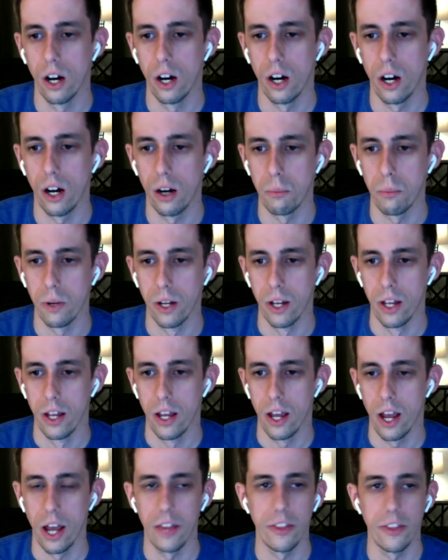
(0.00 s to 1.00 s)

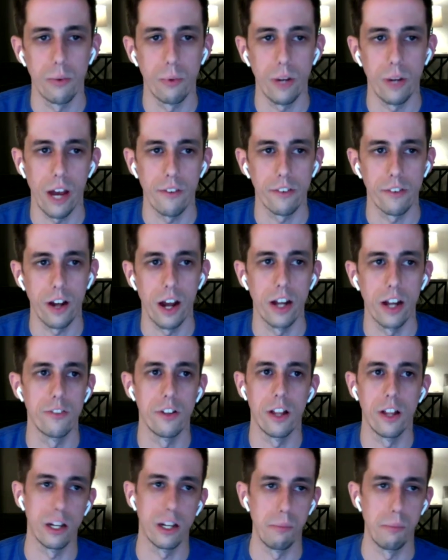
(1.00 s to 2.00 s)
And then we have kind of
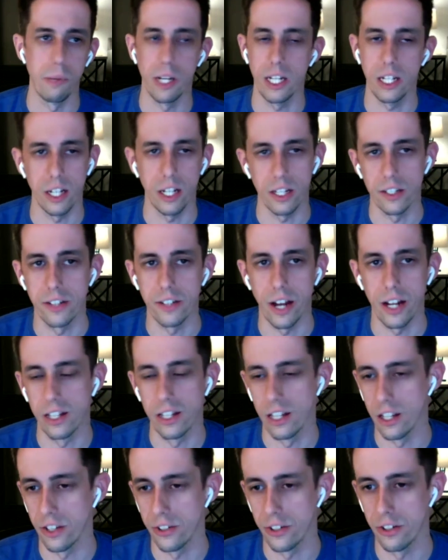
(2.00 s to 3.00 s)
like a mini inside
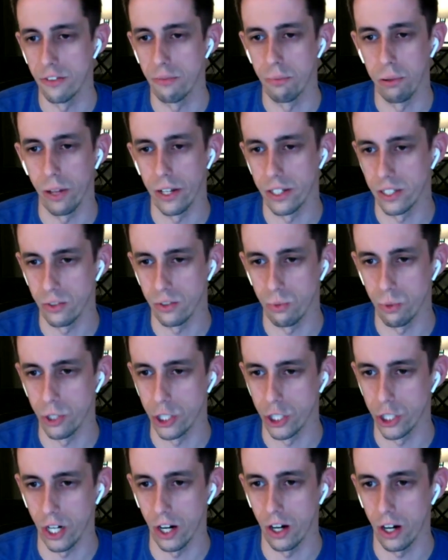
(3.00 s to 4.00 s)
list of places we
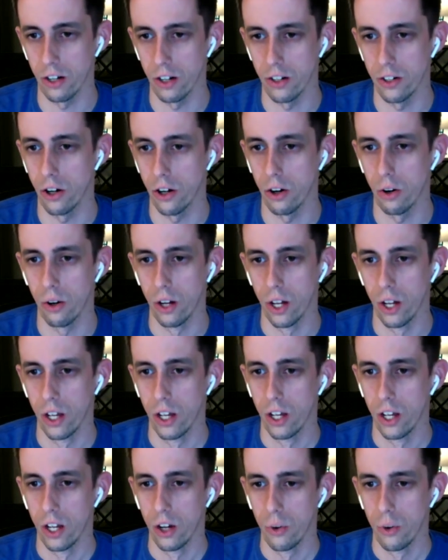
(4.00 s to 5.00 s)
share.
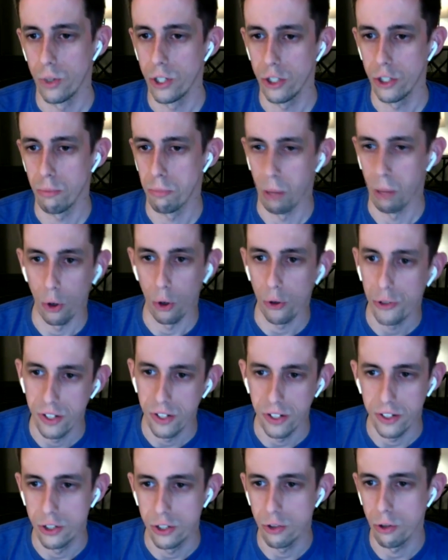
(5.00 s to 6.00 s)
We do post
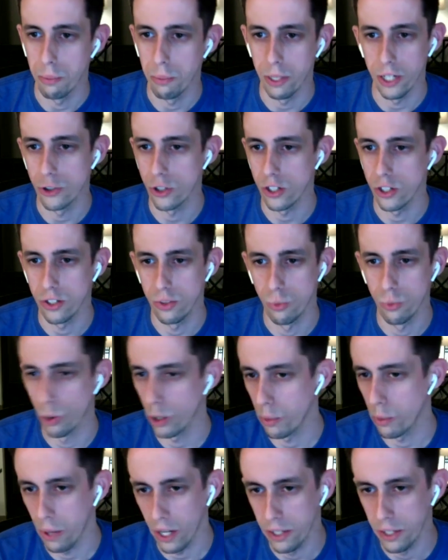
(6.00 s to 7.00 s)
it to a Pinterest
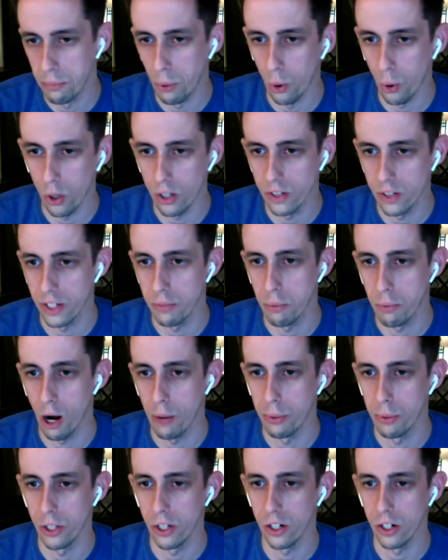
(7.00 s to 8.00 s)
WordPress board that's
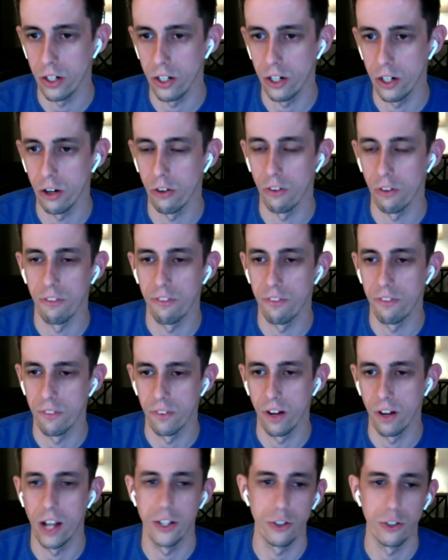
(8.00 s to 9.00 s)
popular.
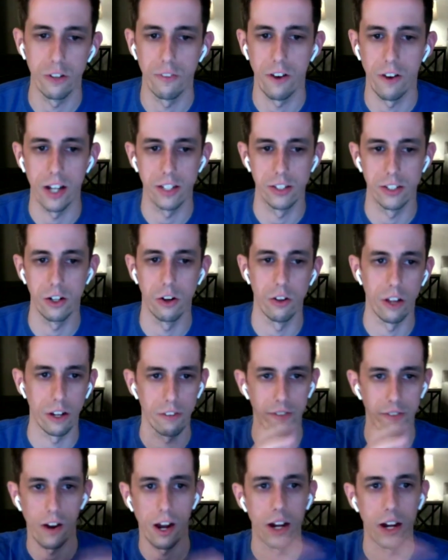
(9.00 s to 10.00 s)
I do advise like
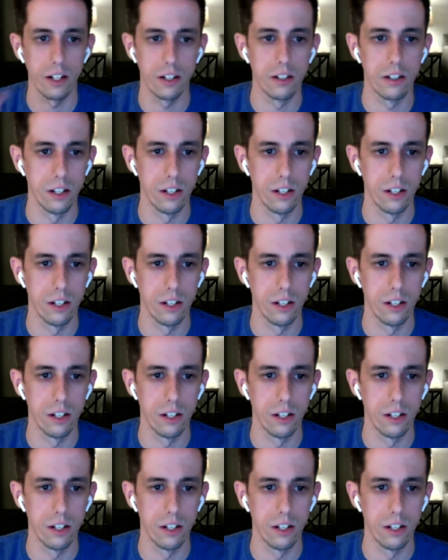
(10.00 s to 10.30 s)
find